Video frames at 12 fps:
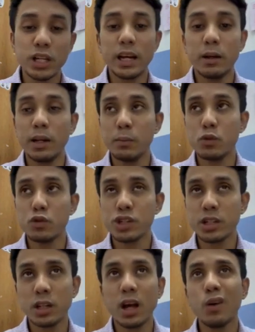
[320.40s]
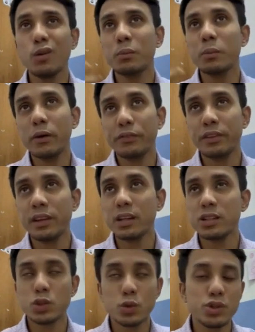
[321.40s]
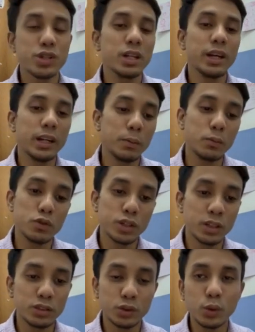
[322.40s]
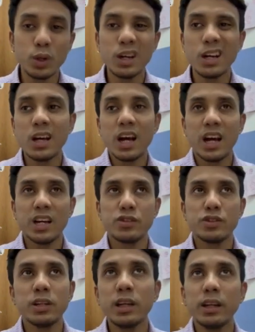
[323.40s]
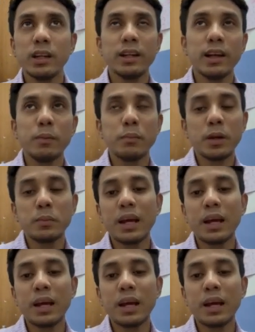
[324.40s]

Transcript: and emotional. How about their social and emotional? So actually they may be